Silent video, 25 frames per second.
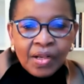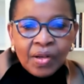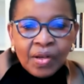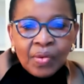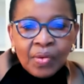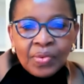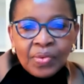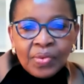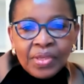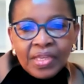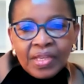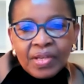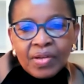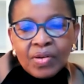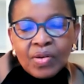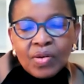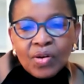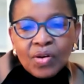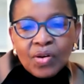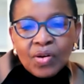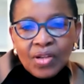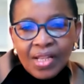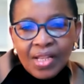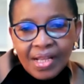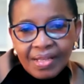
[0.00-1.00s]
We
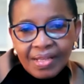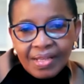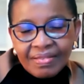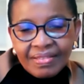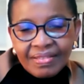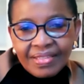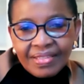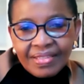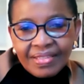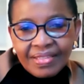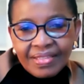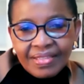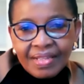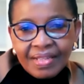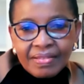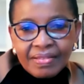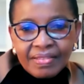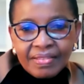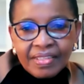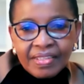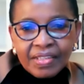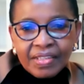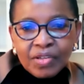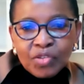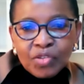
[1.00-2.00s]
call ourselves
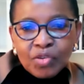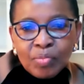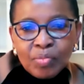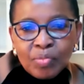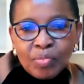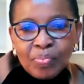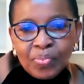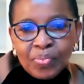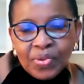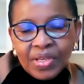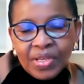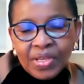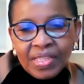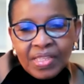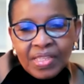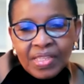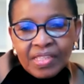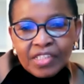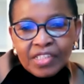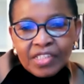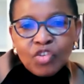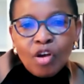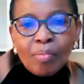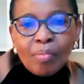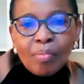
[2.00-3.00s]
the group, the
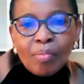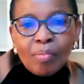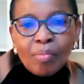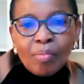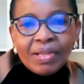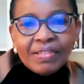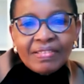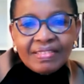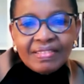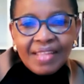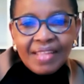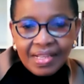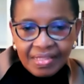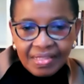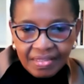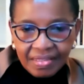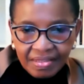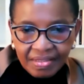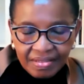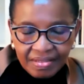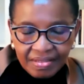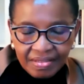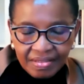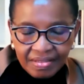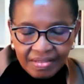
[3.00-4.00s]
Trauma
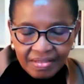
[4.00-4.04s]
Studies